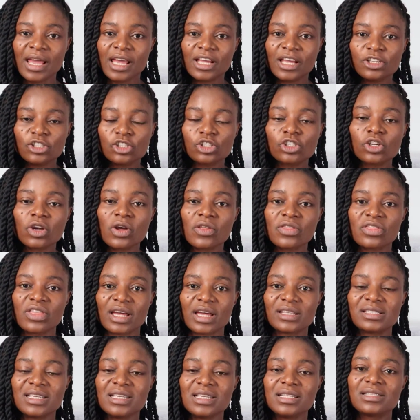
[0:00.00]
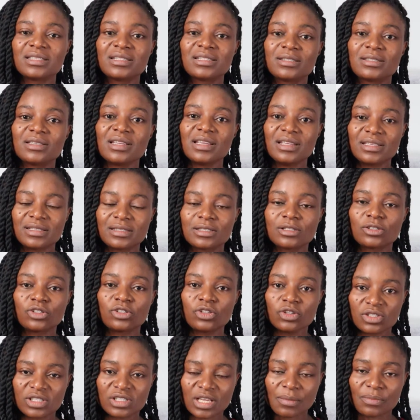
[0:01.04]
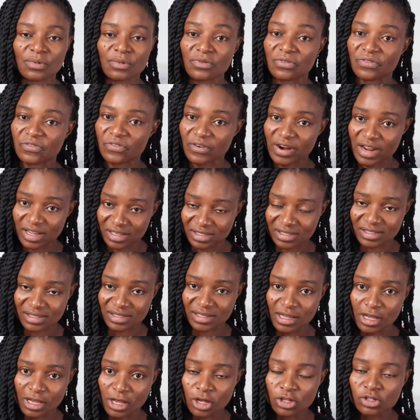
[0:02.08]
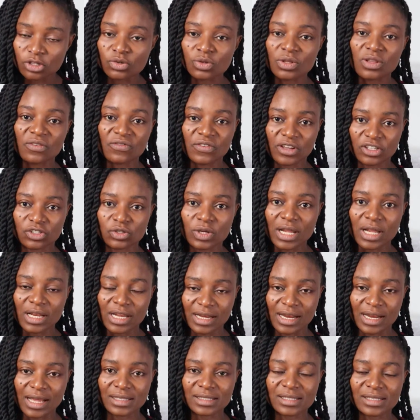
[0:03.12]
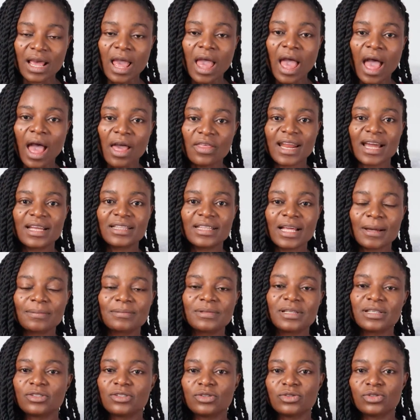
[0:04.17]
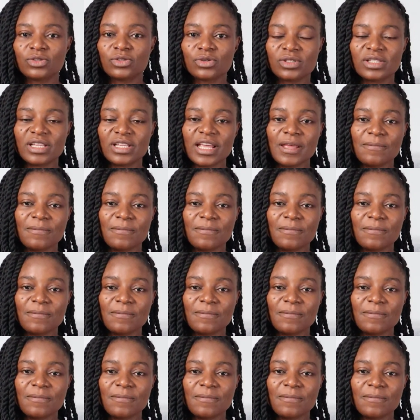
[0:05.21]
ensure that it is suitable first to the virtual learners and adapt it to suit the